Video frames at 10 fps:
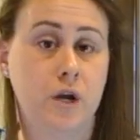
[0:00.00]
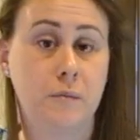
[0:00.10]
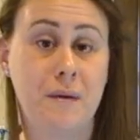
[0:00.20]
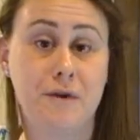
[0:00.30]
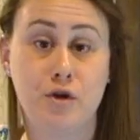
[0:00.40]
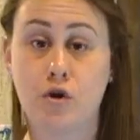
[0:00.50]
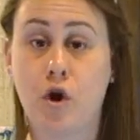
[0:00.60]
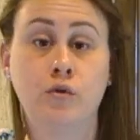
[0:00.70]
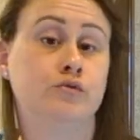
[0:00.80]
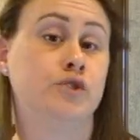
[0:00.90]
maybe your
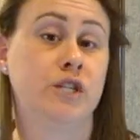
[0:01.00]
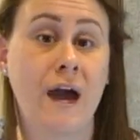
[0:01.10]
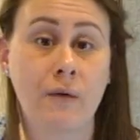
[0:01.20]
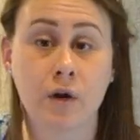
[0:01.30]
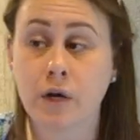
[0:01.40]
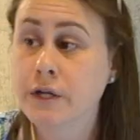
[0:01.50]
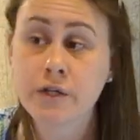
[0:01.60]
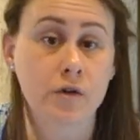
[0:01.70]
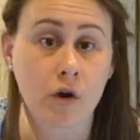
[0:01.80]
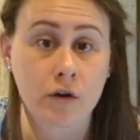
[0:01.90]
own shower in
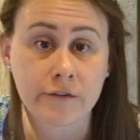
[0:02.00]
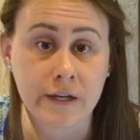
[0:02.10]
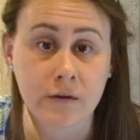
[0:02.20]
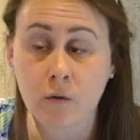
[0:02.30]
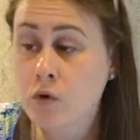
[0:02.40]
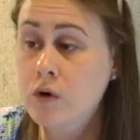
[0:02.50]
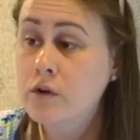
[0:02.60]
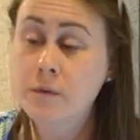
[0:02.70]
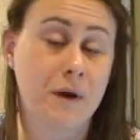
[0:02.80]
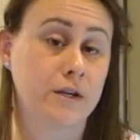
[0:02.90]
your RV, or
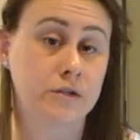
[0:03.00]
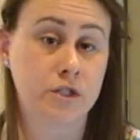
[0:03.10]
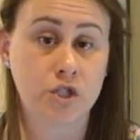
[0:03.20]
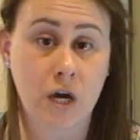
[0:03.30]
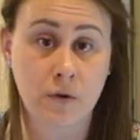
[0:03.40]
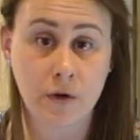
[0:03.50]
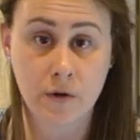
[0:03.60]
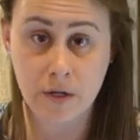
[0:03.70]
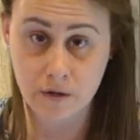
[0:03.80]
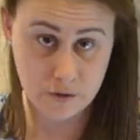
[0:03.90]
you might use a shower
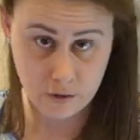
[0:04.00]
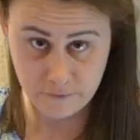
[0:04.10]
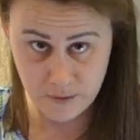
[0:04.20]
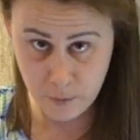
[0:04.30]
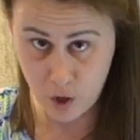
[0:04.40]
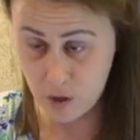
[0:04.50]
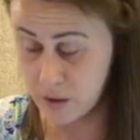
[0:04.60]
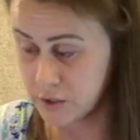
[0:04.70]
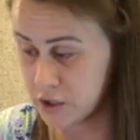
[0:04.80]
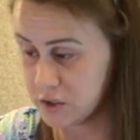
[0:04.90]
here at the RV park.
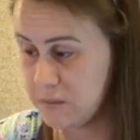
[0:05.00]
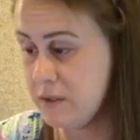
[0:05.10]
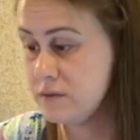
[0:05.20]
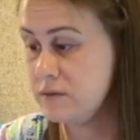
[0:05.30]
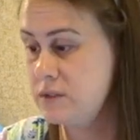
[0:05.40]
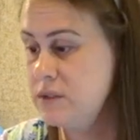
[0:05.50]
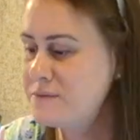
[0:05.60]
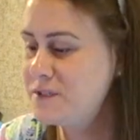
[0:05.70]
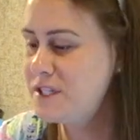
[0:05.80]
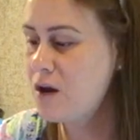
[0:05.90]
It just depends.
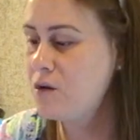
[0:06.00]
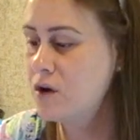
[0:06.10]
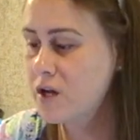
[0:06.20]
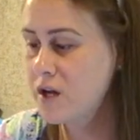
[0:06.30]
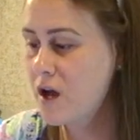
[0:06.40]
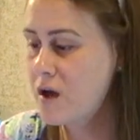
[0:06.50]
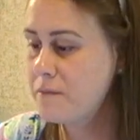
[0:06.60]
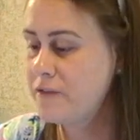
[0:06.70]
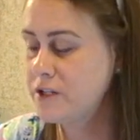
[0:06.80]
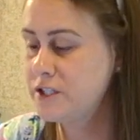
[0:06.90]
So hooking up
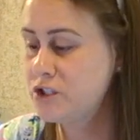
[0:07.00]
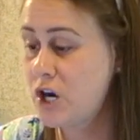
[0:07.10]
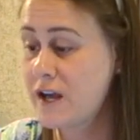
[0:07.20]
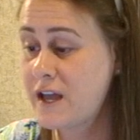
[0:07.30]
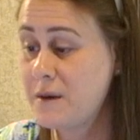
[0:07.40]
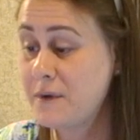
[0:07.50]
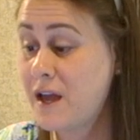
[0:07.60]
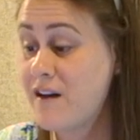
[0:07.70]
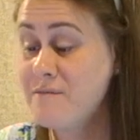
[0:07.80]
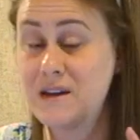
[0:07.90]
versus dry
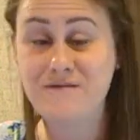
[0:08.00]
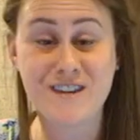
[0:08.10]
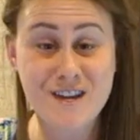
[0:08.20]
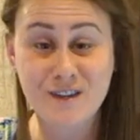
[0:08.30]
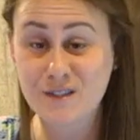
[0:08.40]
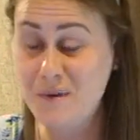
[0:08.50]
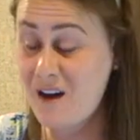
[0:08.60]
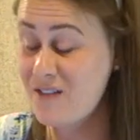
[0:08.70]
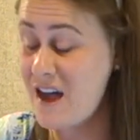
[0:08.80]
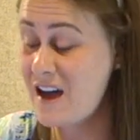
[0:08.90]
camping, I've made videos
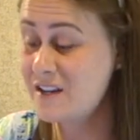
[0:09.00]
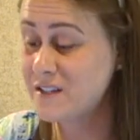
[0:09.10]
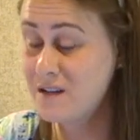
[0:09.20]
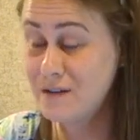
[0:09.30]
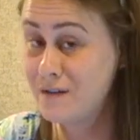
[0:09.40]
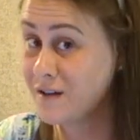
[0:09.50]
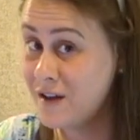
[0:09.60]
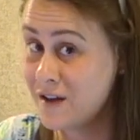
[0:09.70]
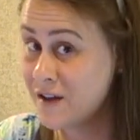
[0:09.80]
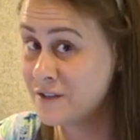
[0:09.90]
about that
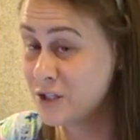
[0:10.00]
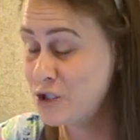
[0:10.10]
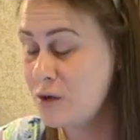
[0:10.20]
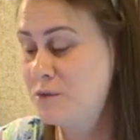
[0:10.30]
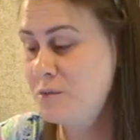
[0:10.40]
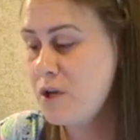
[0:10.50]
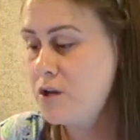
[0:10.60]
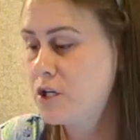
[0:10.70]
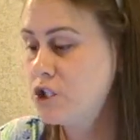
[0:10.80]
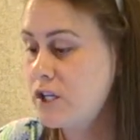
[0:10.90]
in the description below.
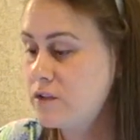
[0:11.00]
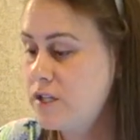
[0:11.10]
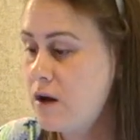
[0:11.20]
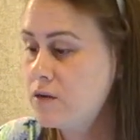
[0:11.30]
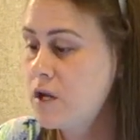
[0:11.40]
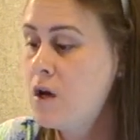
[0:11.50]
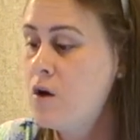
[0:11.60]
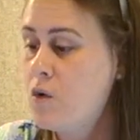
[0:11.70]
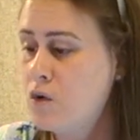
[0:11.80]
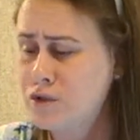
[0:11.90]
You can check those out,
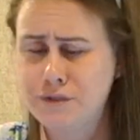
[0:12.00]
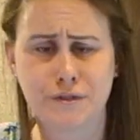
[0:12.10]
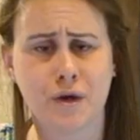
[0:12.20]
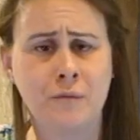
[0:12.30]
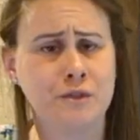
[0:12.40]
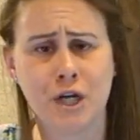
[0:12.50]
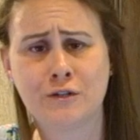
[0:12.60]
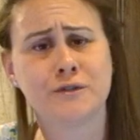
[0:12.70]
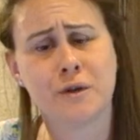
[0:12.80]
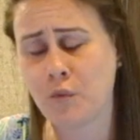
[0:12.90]
or just on the
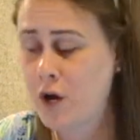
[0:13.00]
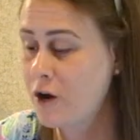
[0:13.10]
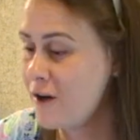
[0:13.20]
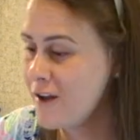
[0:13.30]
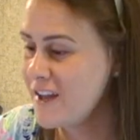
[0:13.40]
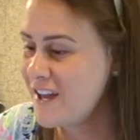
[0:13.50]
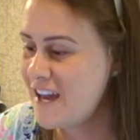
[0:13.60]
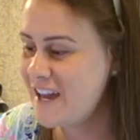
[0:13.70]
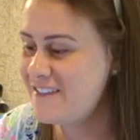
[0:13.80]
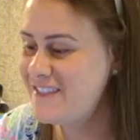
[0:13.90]
channel somewhere.
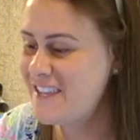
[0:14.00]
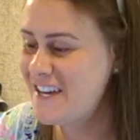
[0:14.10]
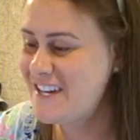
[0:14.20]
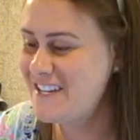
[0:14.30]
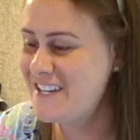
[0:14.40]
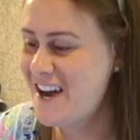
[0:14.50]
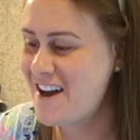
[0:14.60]
And then